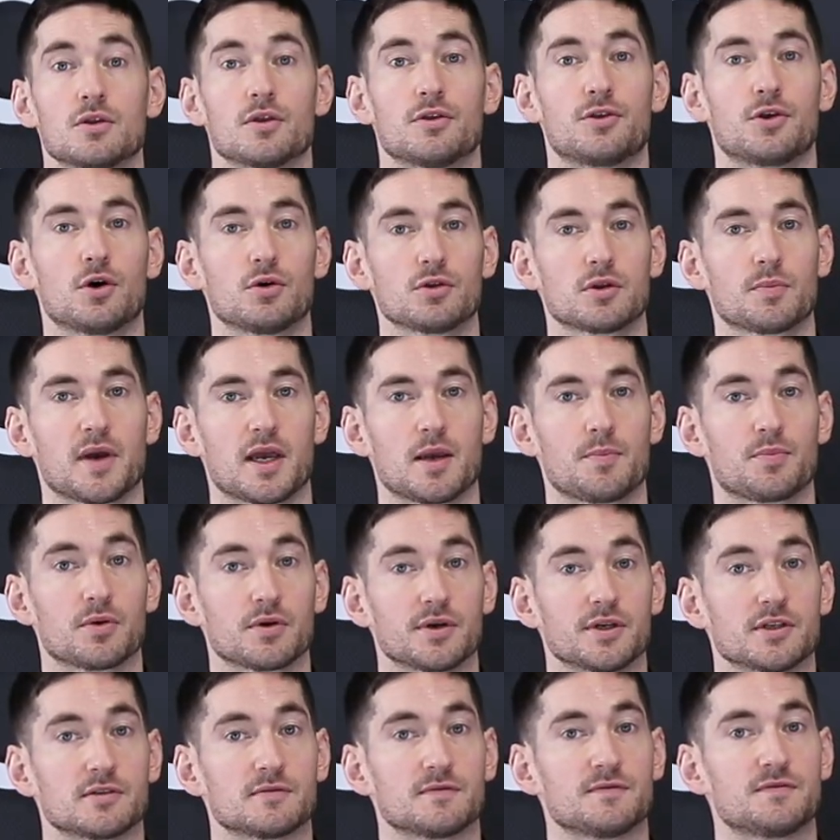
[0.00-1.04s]
Though the paper
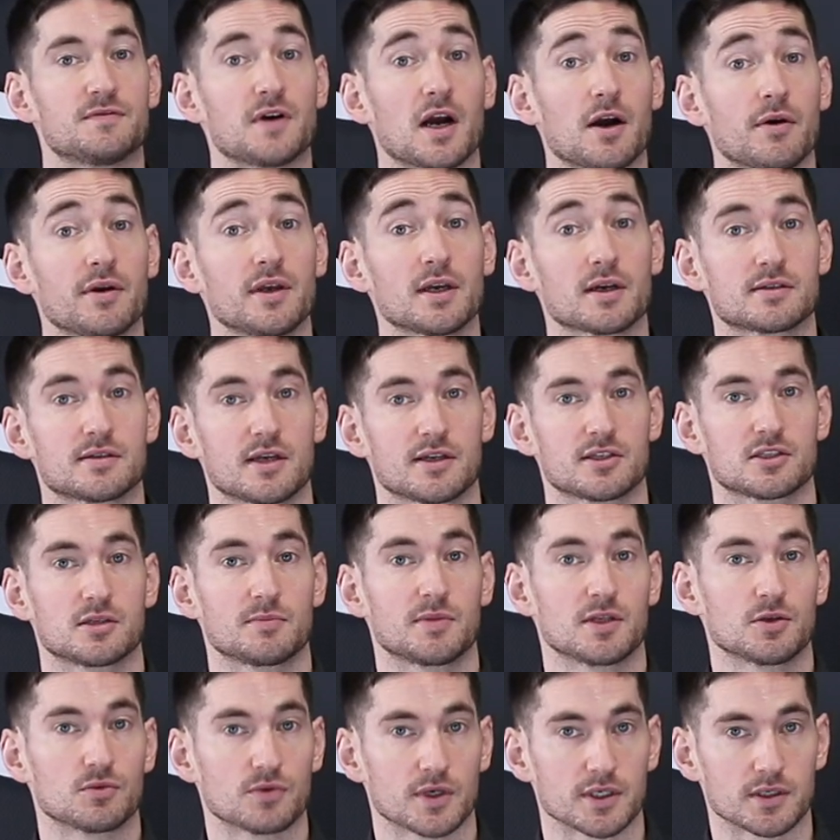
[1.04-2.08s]
is very
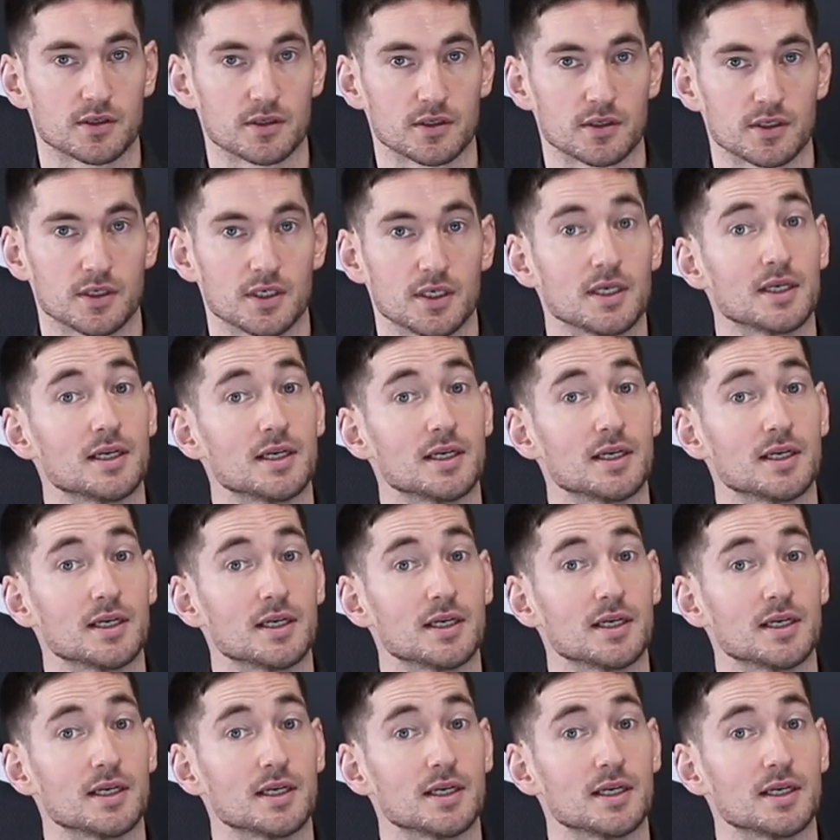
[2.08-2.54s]
accessibly written,